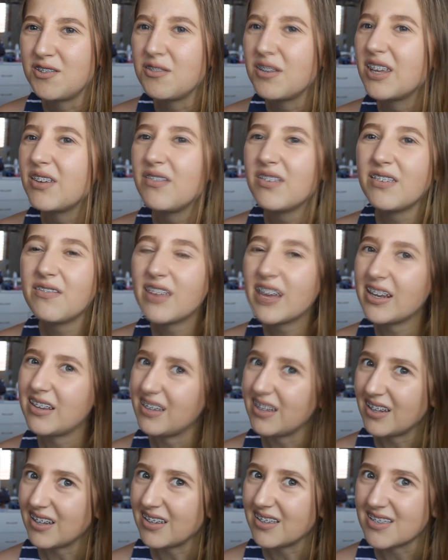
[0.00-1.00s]
Dude, even if
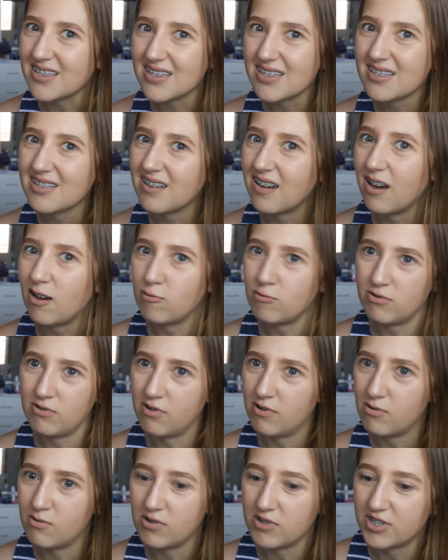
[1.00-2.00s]
that did exist, I
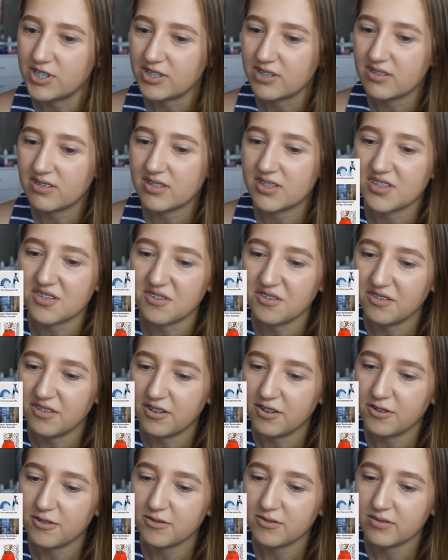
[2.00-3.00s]
would not watch it, so
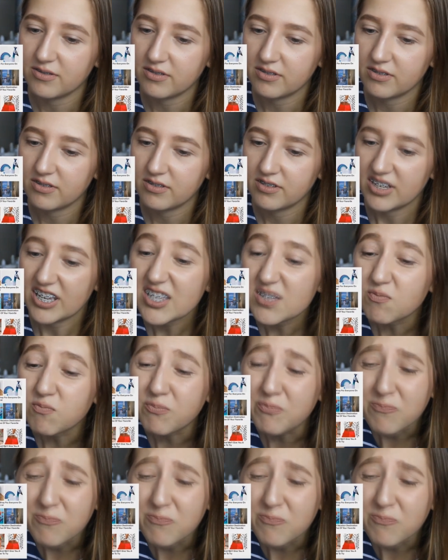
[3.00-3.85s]
no. It's